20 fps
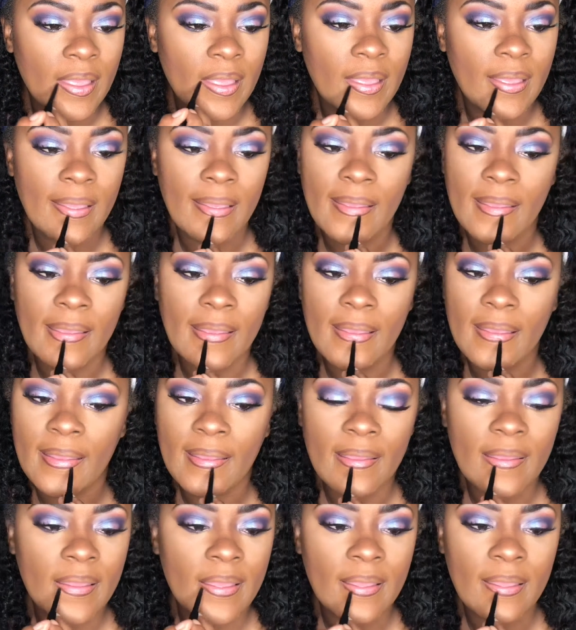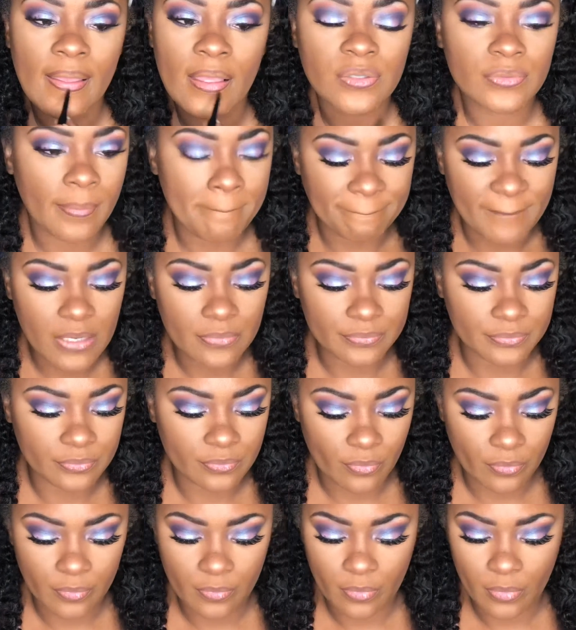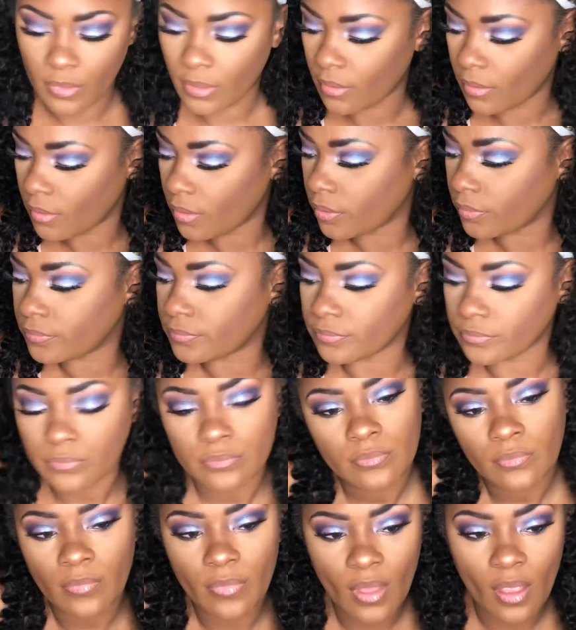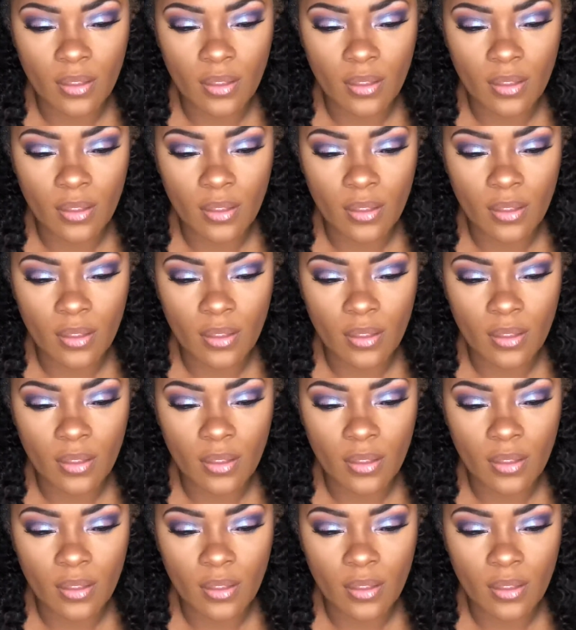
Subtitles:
going to line our lips. And we're going